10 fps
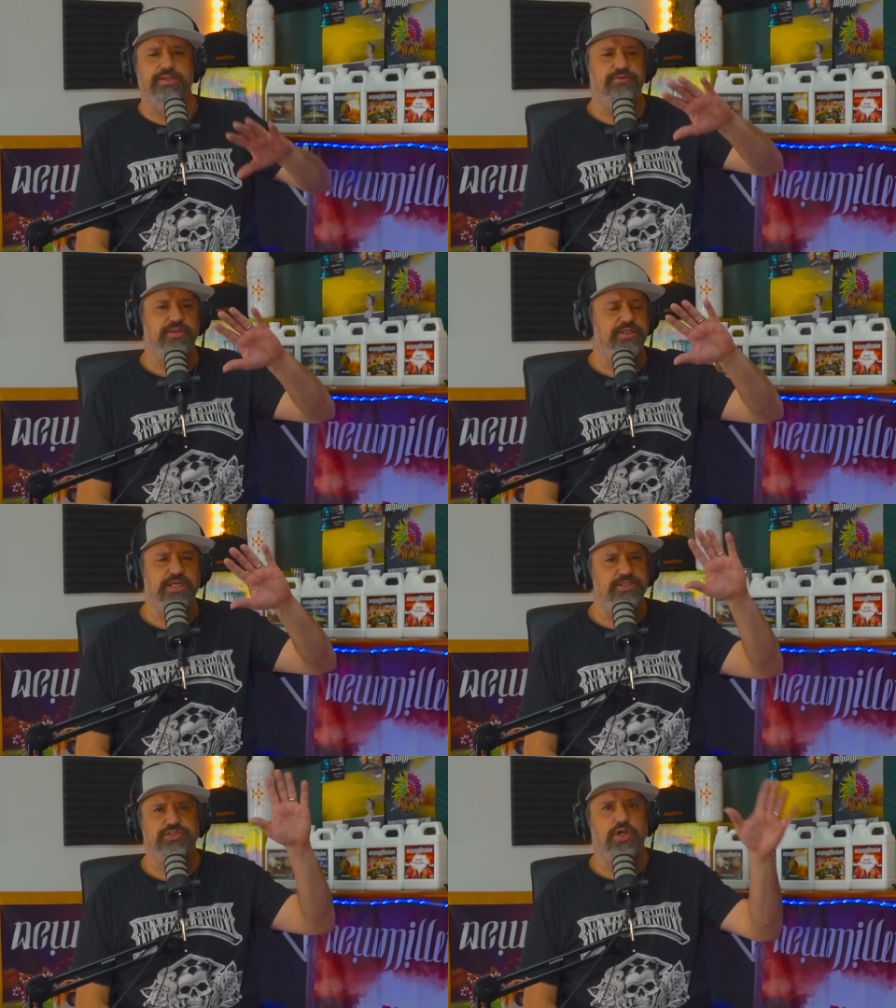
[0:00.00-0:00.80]

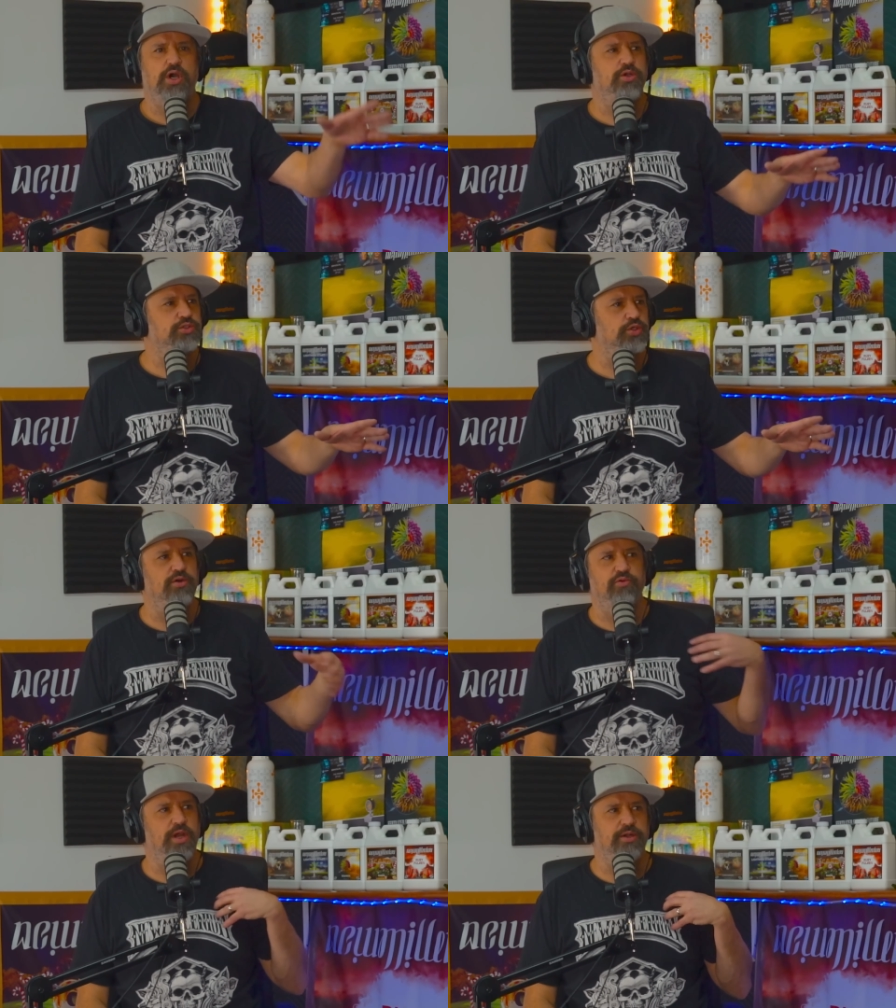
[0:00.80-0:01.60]
it's an
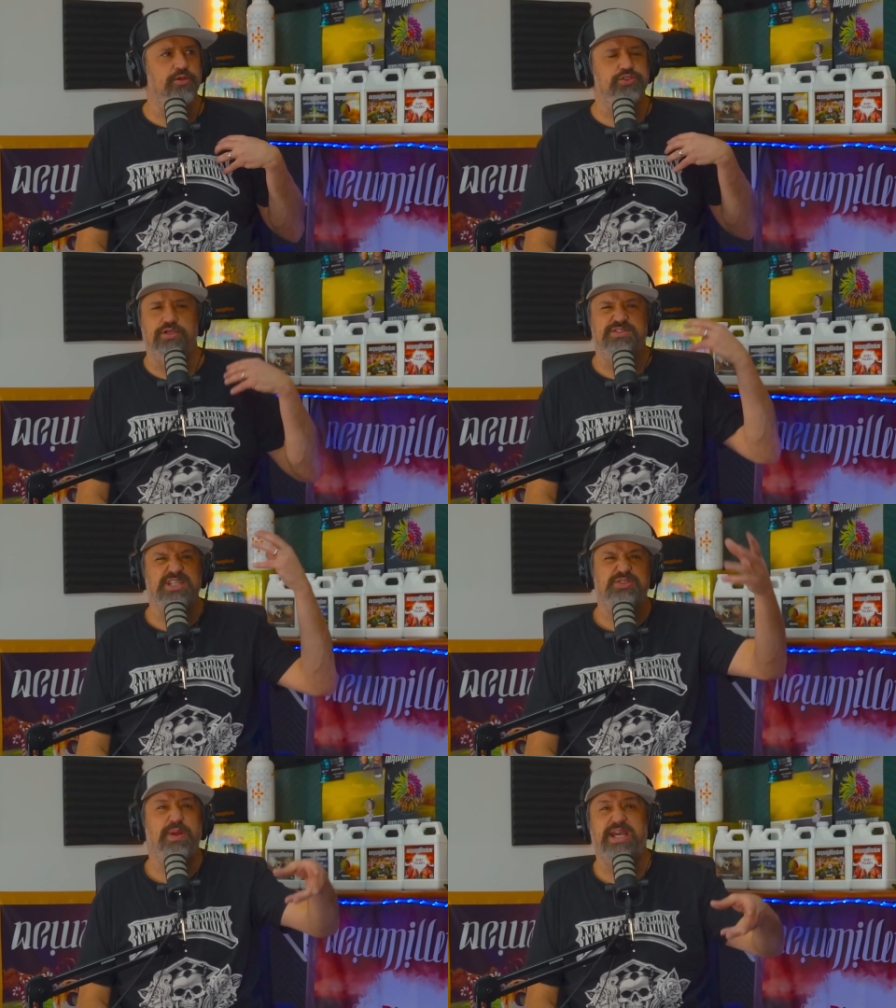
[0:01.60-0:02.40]
autotroph. We're heterotroph.
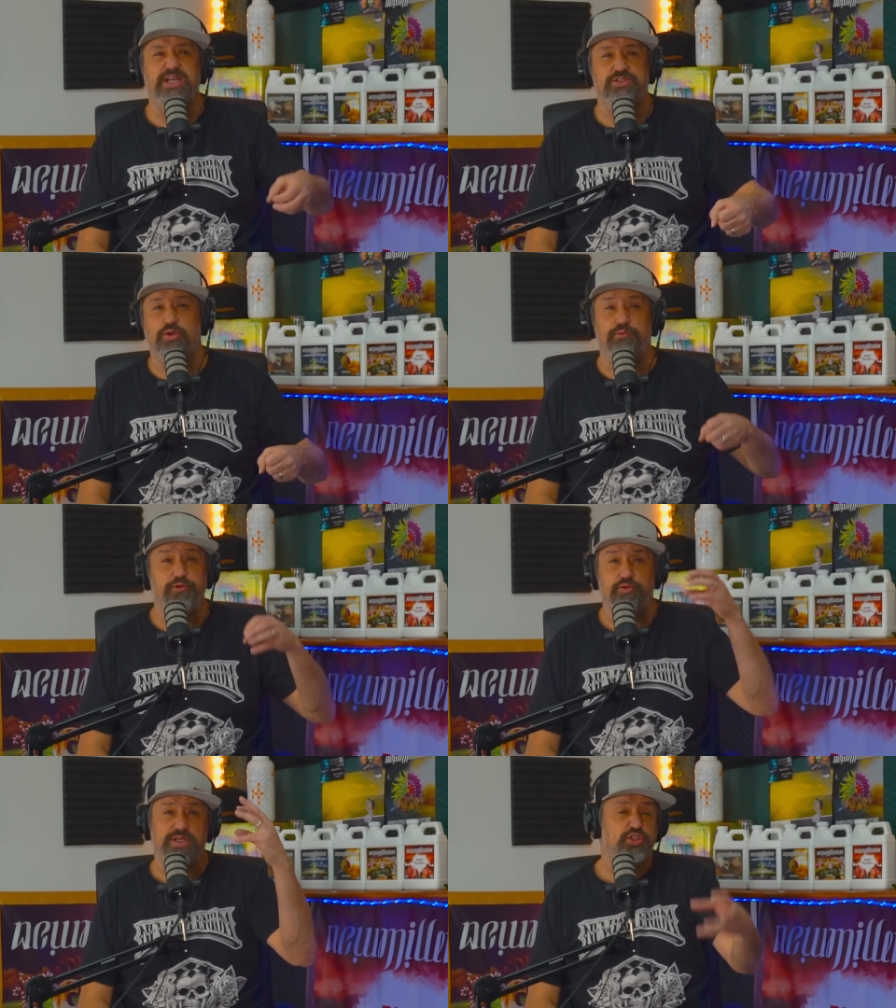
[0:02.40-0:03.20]
It's making its own
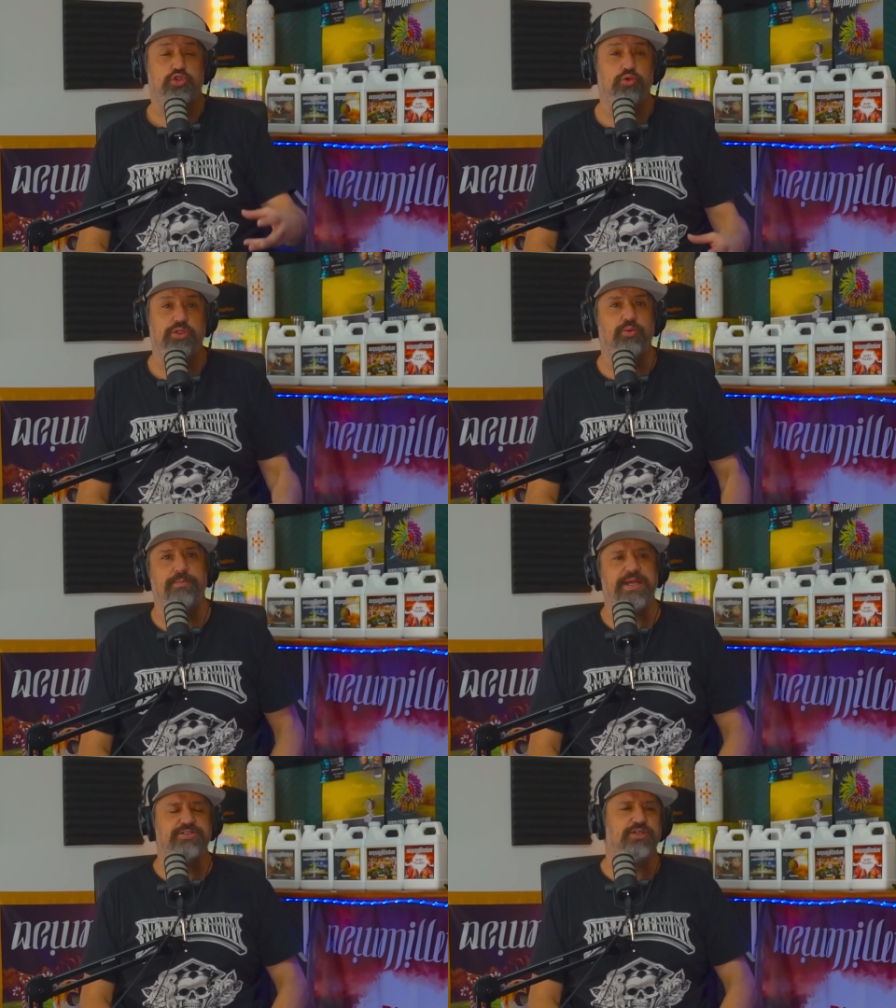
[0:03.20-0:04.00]
food. That's truly
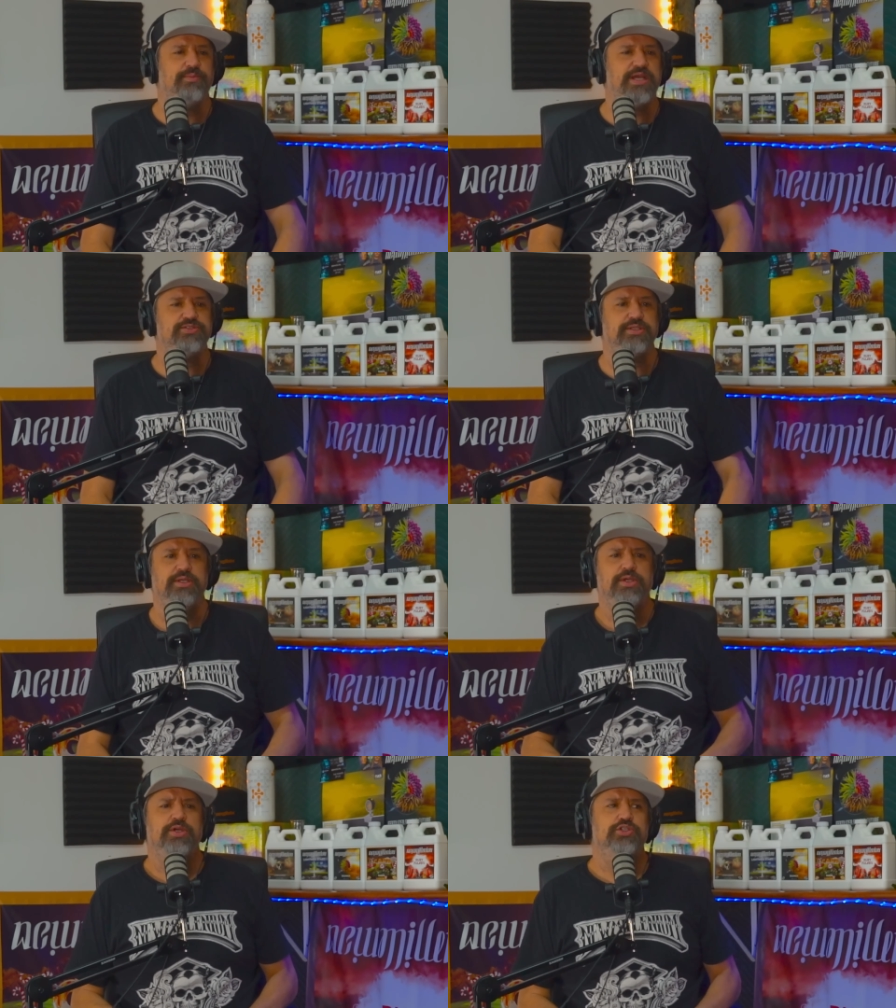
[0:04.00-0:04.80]
what makes it amazing.
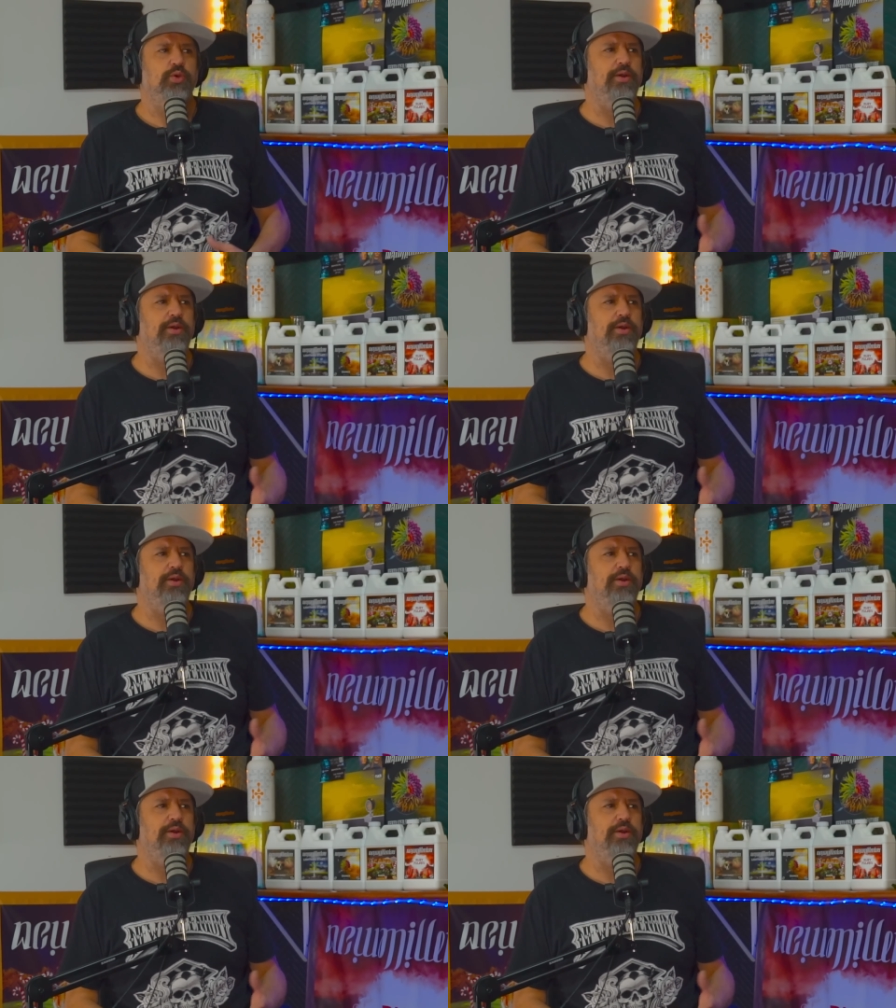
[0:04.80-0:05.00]
So I